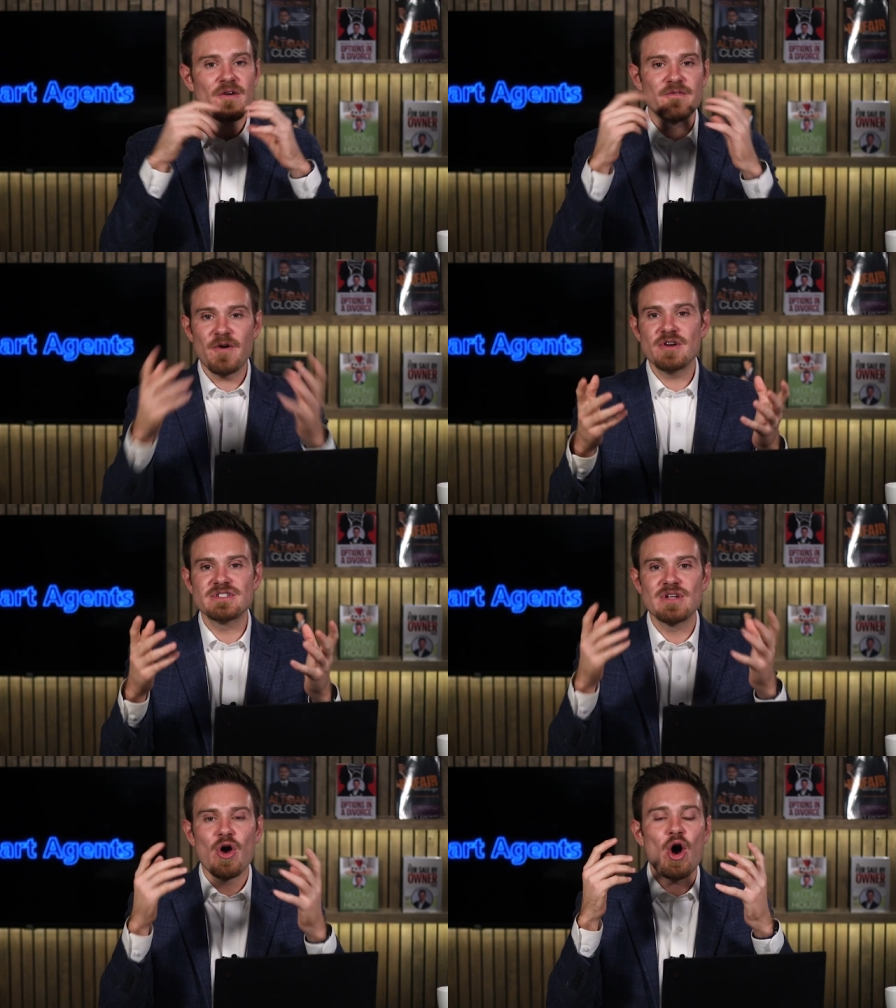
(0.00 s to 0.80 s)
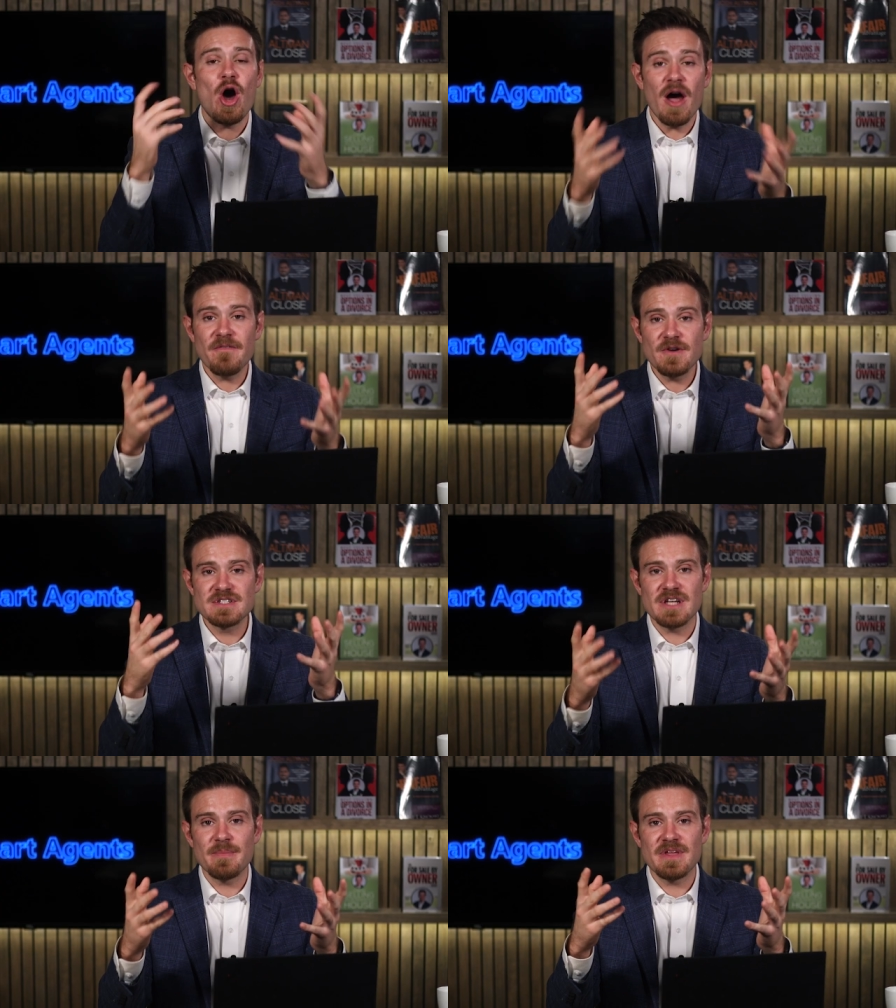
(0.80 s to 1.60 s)
First, offer
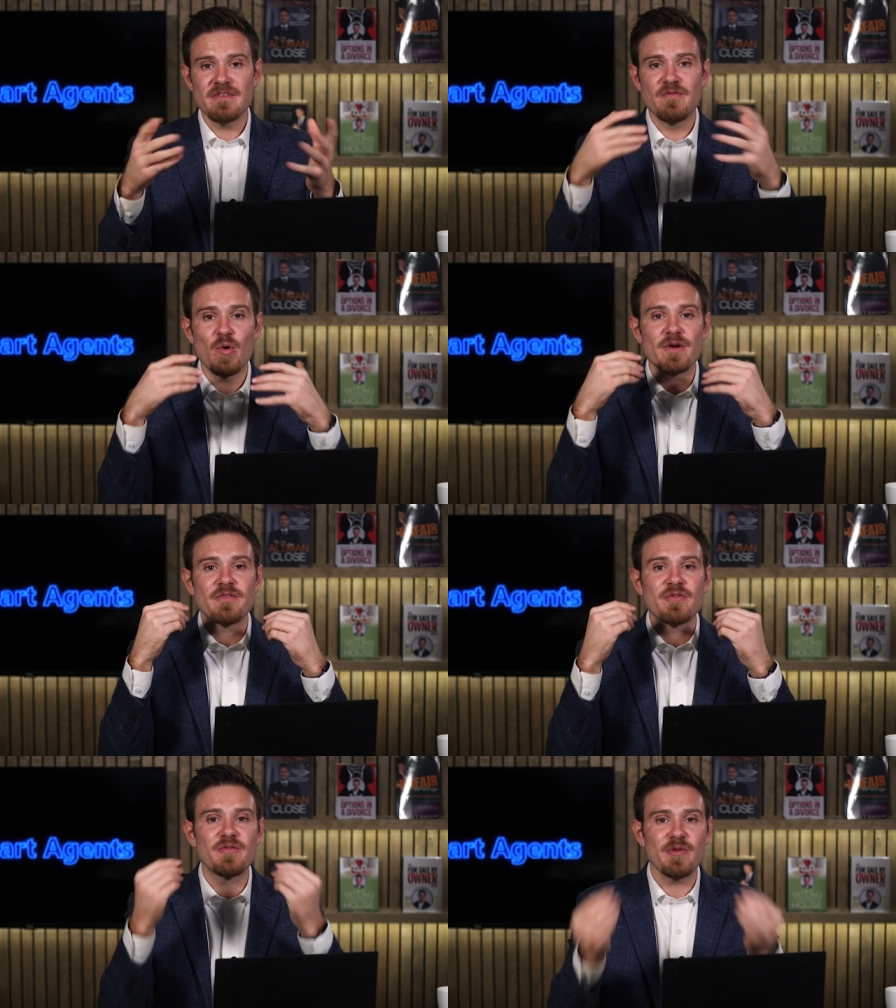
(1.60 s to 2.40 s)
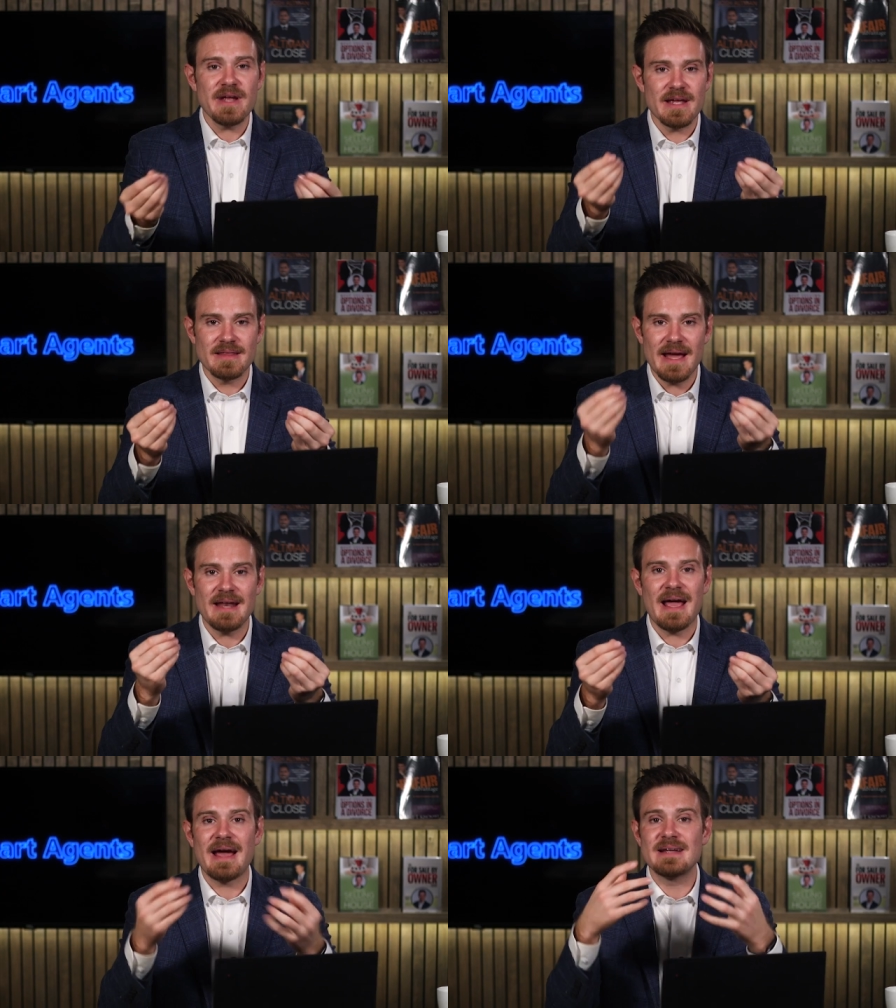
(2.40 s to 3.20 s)
something for free
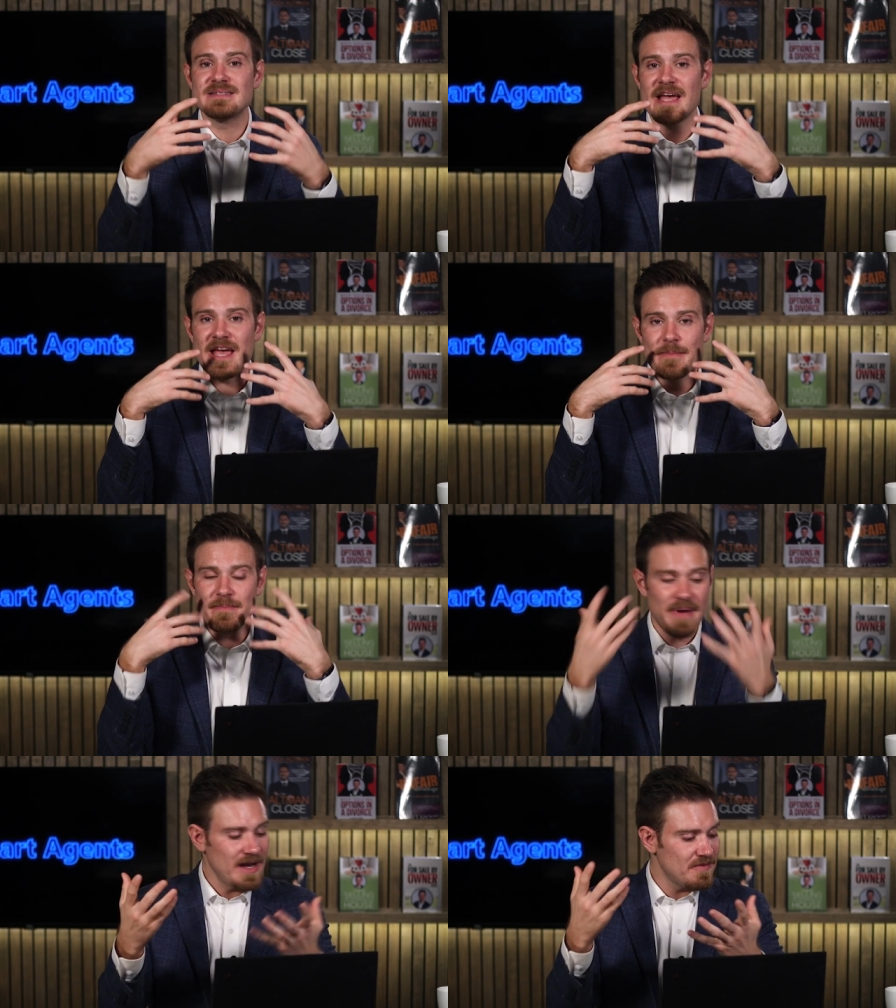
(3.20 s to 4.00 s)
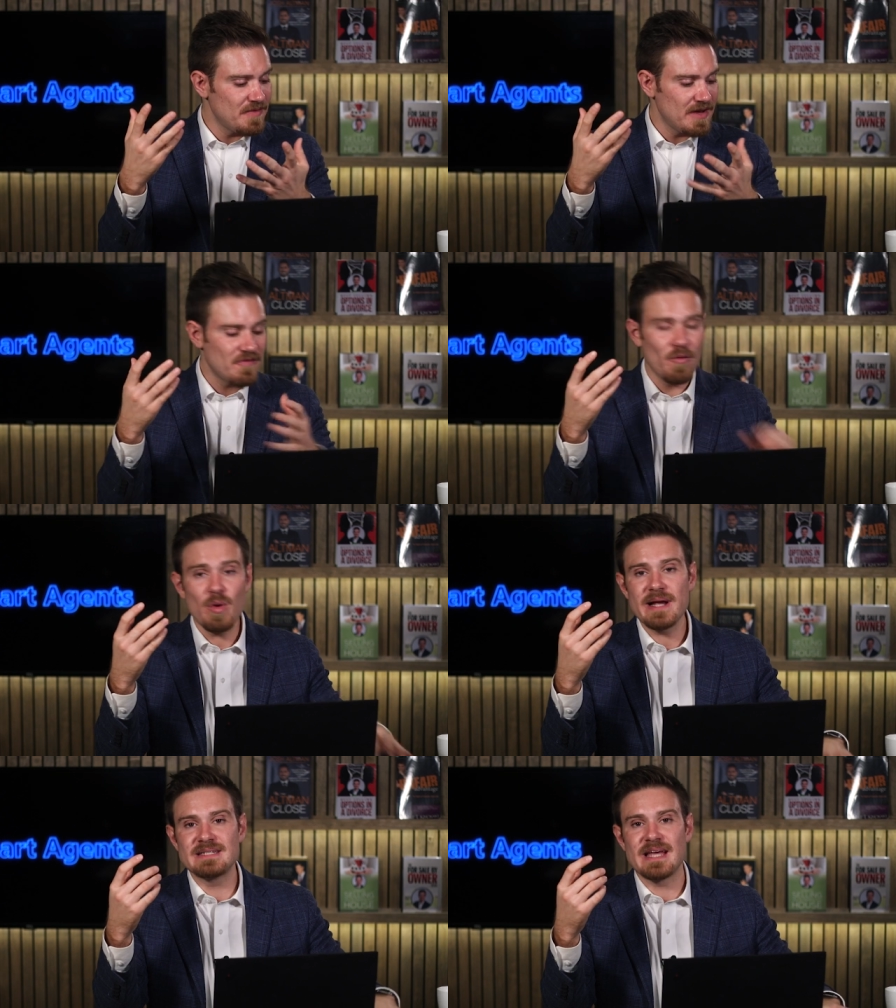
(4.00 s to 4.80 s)
that has a benefit.
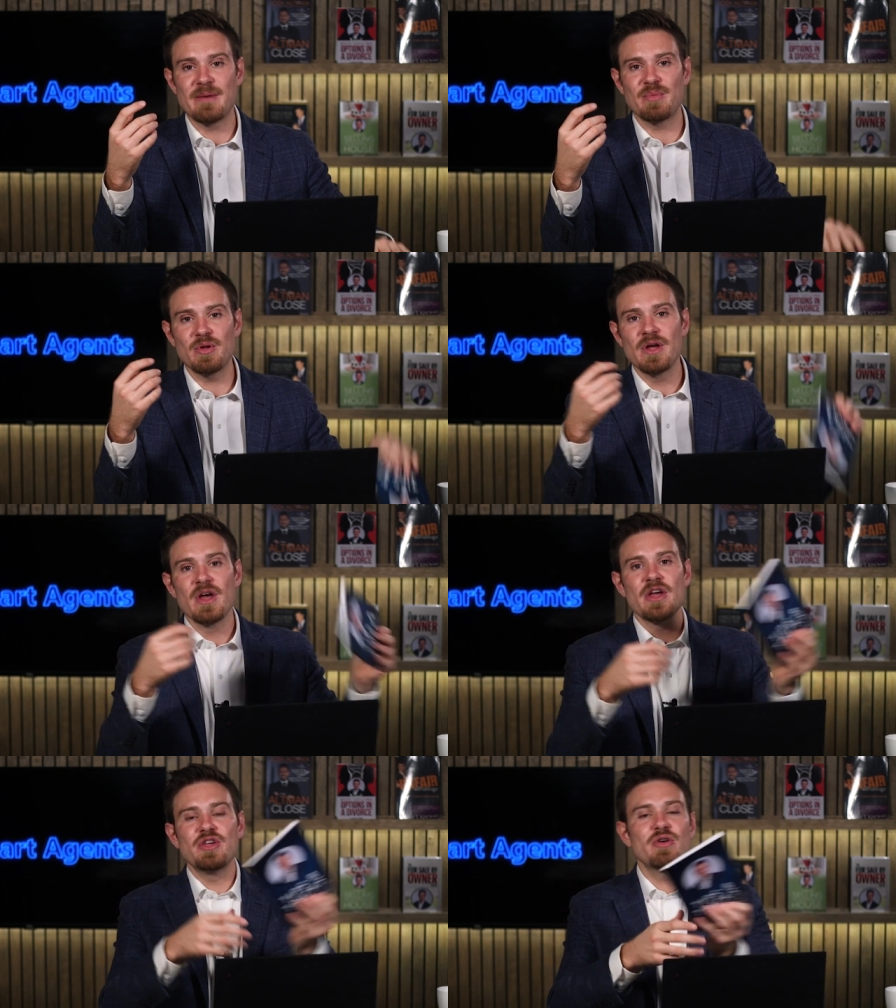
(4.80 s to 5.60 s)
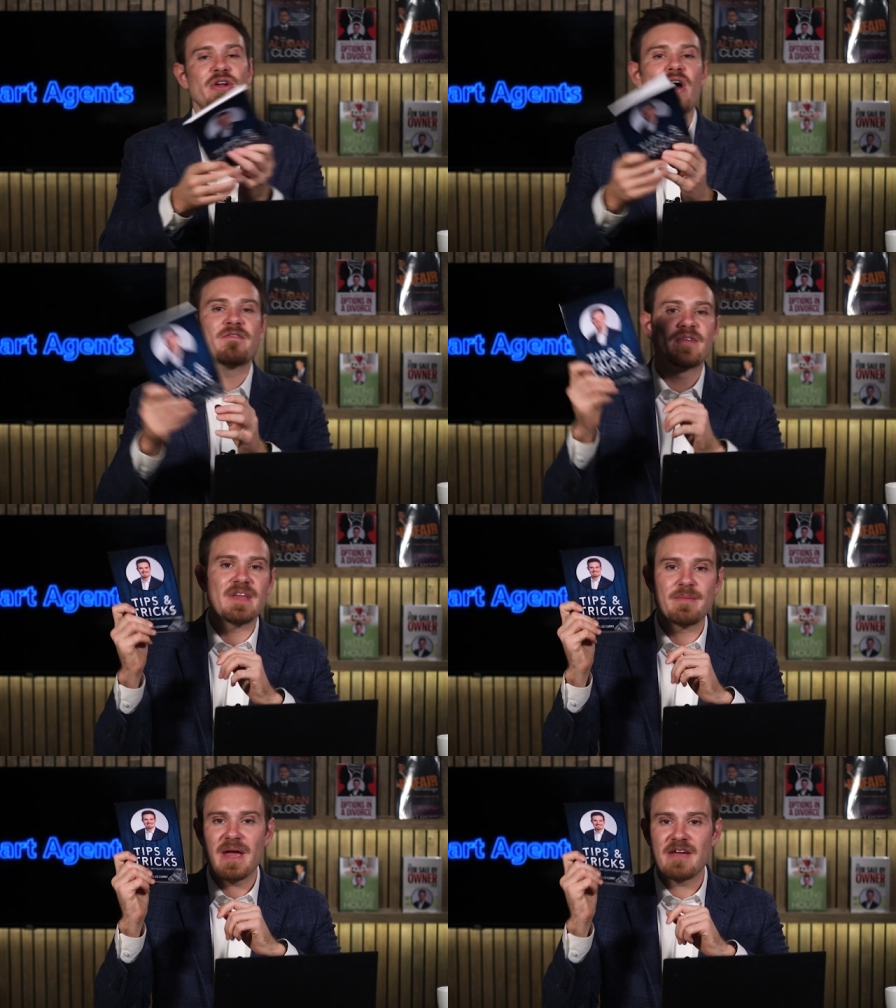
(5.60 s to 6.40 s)
For example, you could offer
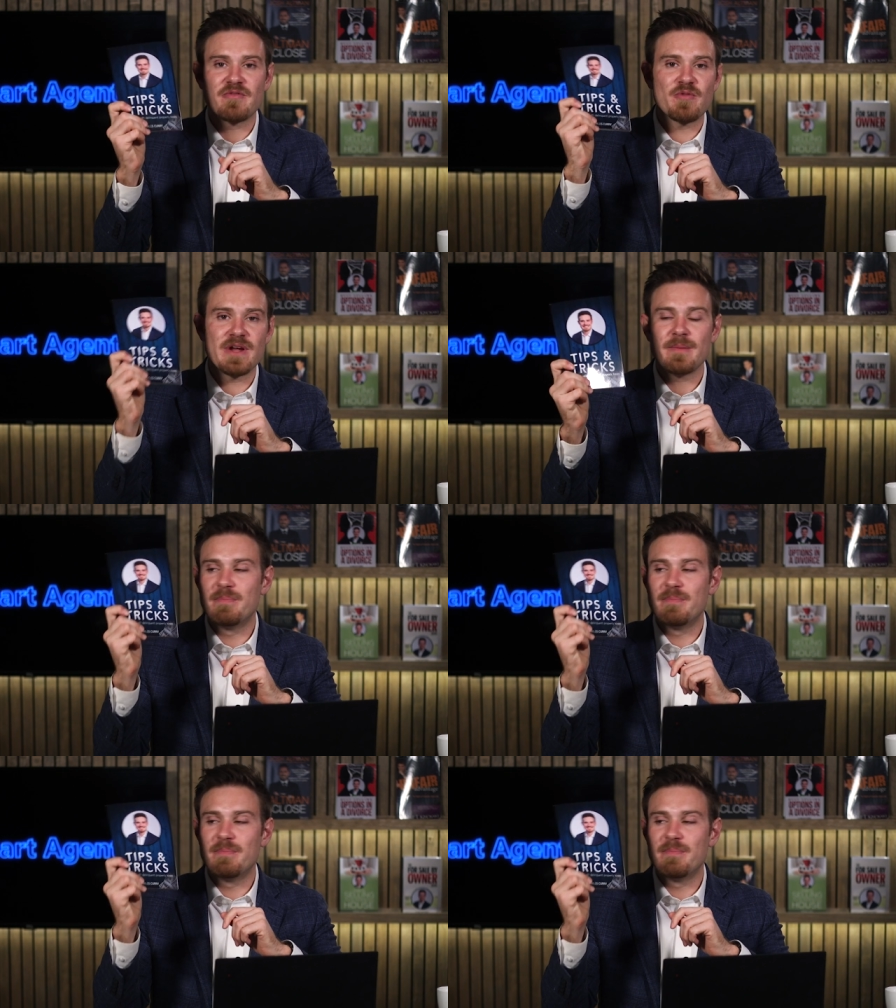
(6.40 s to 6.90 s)
them a free